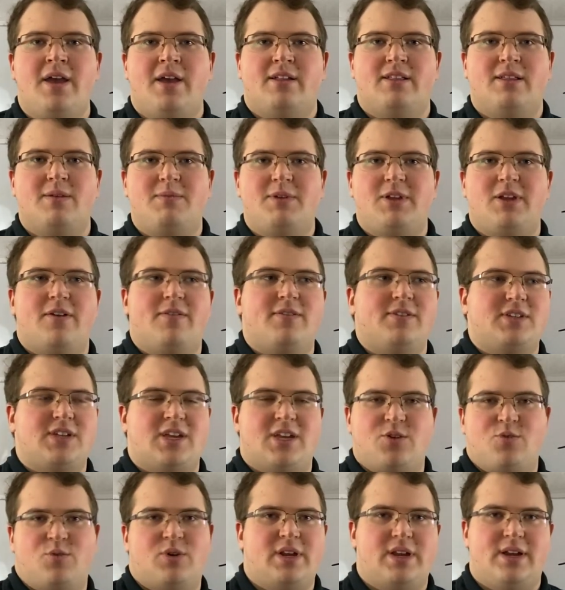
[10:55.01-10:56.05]
Let me know if there's
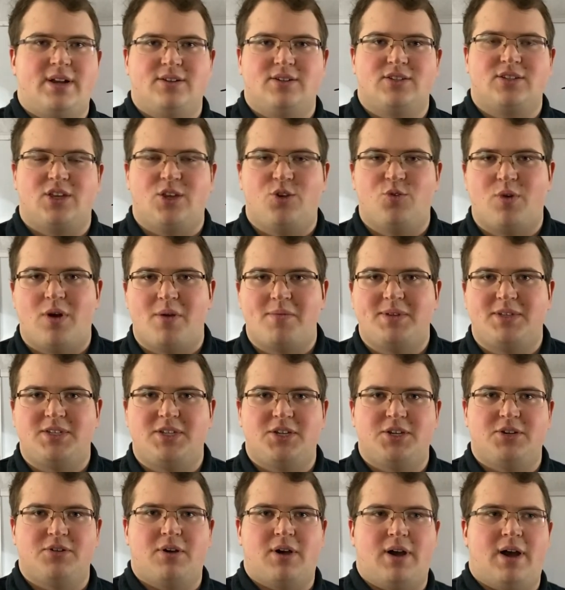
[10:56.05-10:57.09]
anyone else you want me
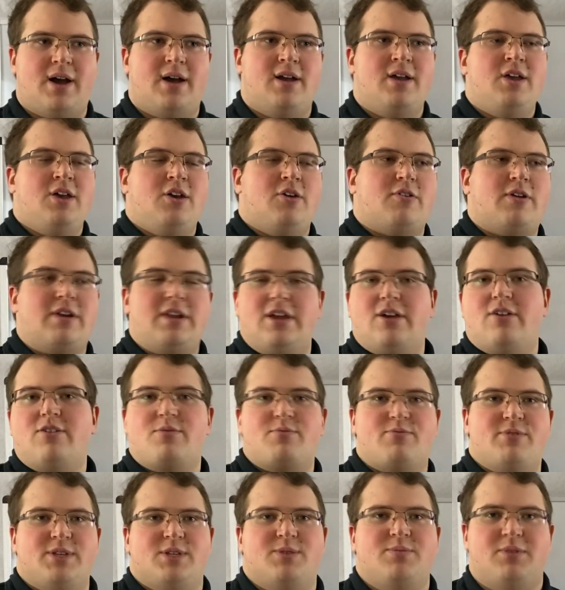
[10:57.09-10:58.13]
to, or any other
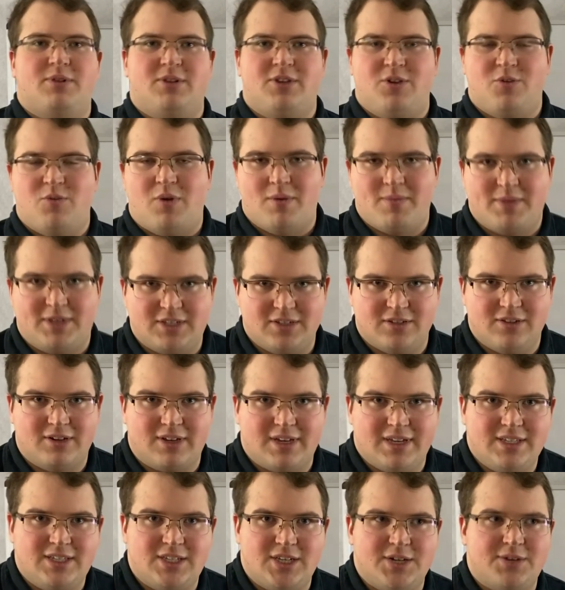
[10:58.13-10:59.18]
principles you want me to look
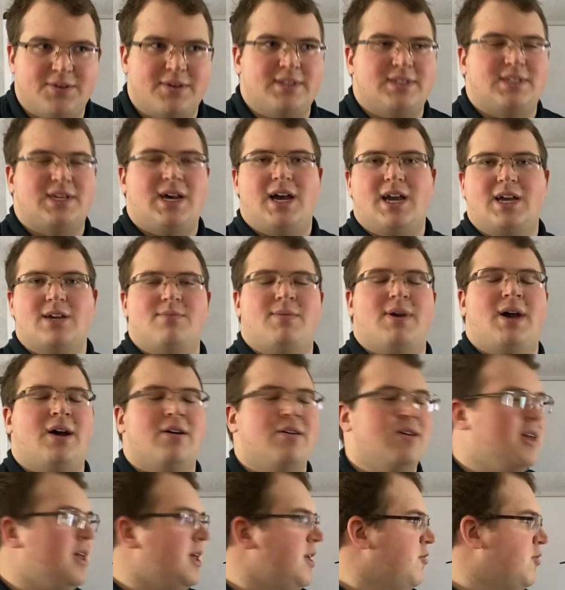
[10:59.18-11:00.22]
into and talk
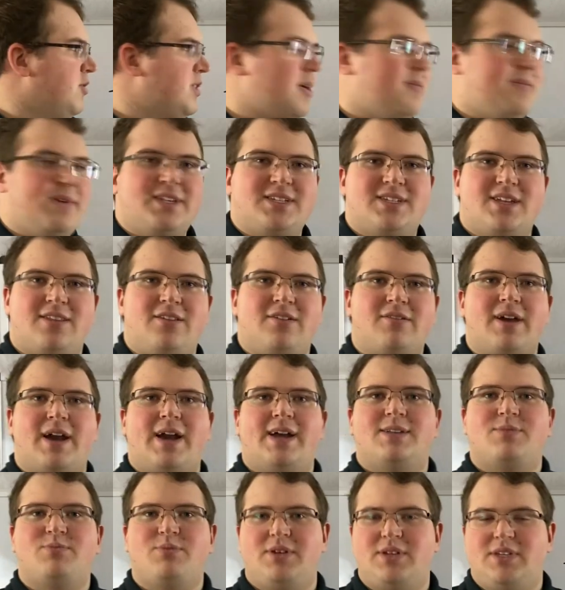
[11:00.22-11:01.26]
about. With that being said, though,
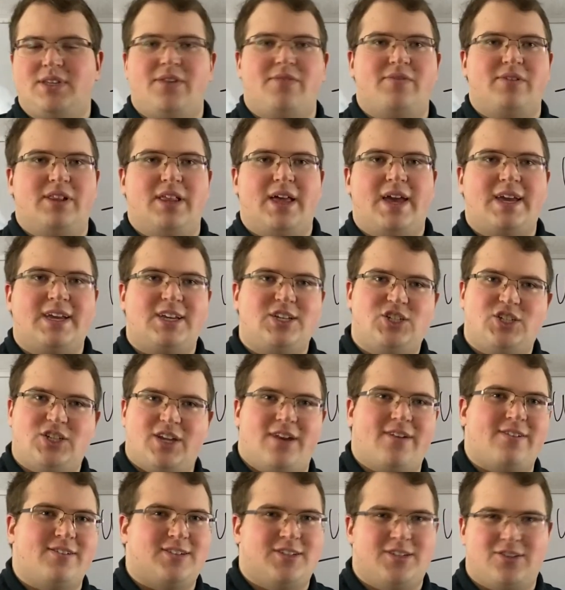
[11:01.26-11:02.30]
guys, please leave a like,
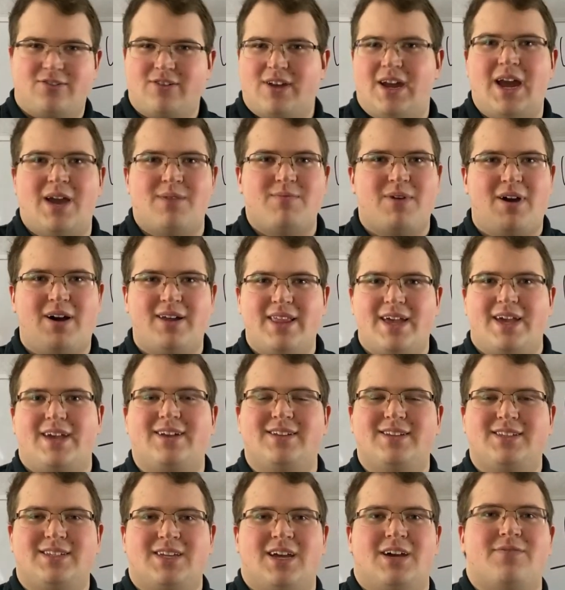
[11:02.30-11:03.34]
share, subscribe, all that
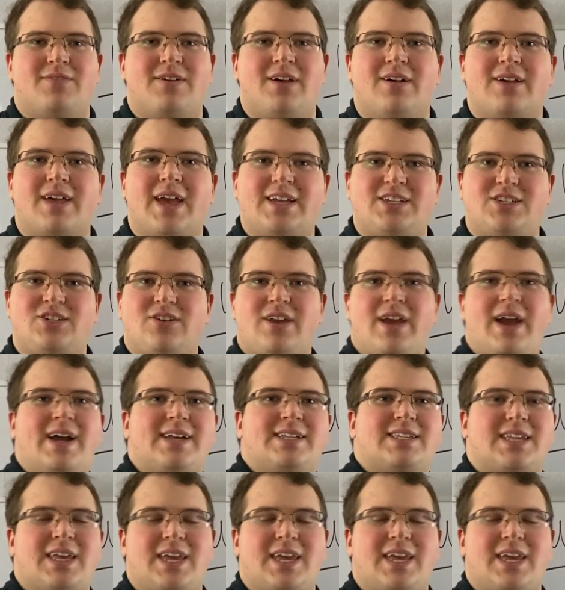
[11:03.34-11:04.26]
good stuff, and I'll catch you guys